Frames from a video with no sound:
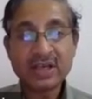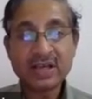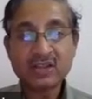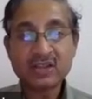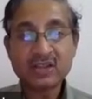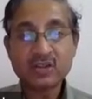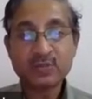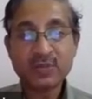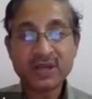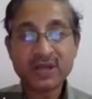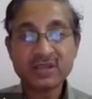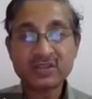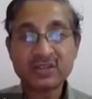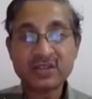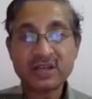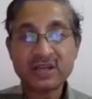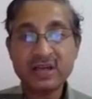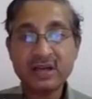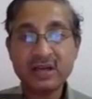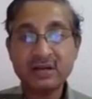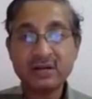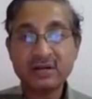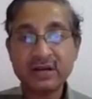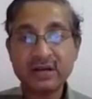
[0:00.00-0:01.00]
expressed
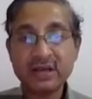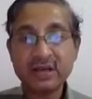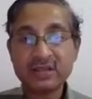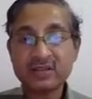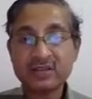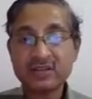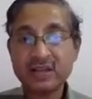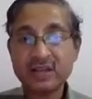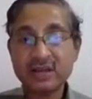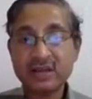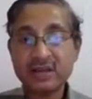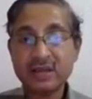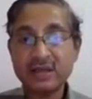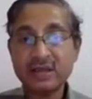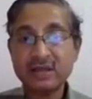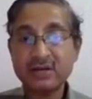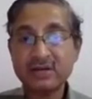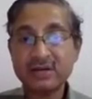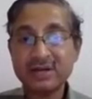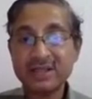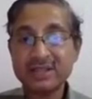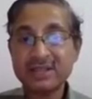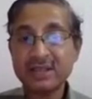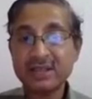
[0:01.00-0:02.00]
interests in
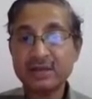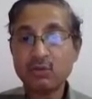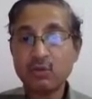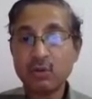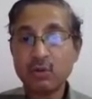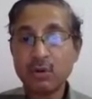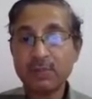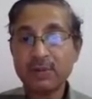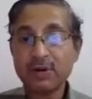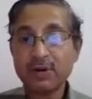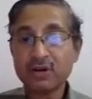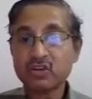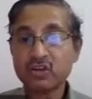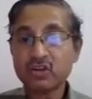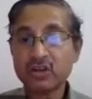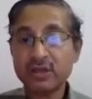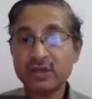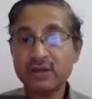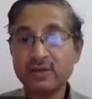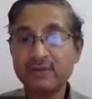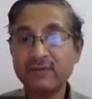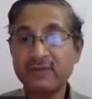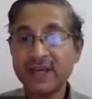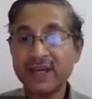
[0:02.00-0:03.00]
increasing cooperation
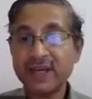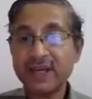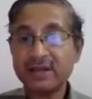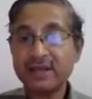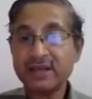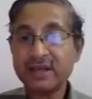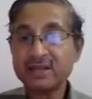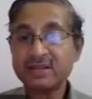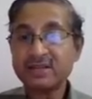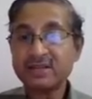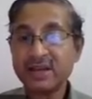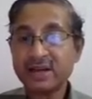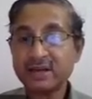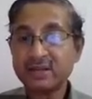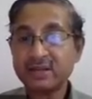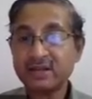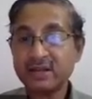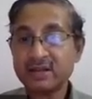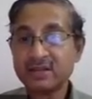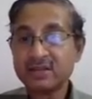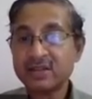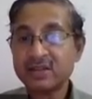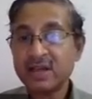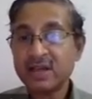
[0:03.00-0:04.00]
in various
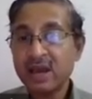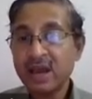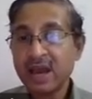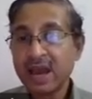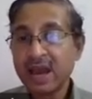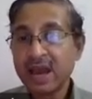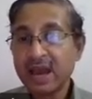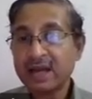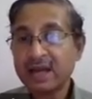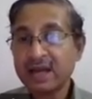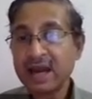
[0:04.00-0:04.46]
sectors and